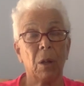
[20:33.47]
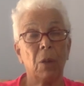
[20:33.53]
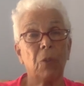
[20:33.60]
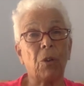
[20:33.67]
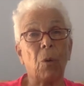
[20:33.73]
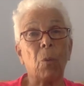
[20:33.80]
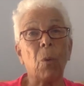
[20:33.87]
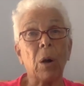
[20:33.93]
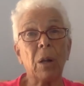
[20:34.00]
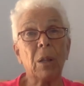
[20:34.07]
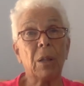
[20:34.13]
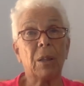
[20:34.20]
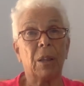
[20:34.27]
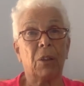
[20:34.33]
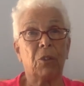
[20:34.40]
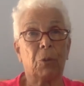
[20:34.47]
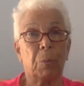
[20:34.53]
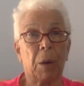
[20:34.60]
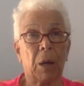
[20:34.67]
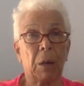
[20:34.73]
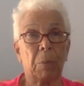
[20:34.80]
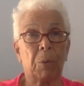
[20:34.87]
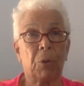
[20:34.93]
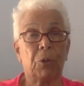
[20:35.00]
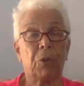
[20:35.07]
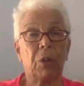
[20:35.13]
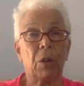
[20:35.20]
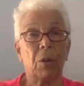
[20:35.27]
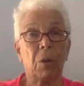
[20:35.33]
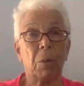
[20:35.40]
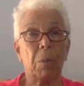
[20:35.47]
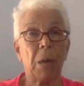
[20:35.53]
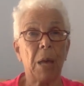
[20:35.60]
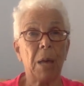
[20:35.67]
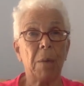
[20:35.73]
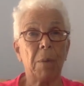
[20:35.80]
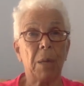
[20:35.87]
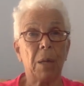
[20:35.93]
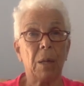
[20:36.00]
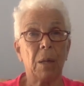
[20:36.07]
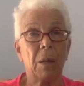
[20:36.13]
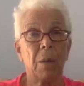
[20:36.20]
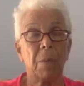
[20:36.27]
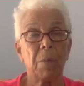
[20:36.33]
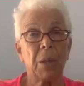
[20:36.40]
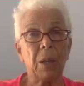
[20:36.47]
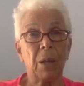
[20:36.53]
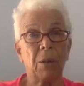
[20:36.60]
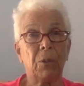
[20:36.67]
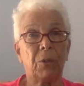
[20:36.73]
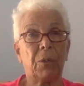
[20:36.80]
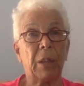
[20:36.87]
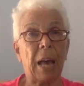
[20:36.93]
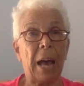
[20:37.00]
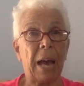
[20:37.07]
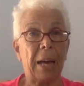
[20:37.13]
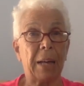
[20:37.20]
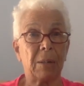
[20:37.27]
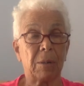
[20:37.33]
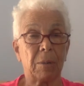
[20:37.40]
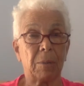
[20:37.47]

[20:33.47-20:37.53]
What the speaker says: So one of the things about a posterior baby is that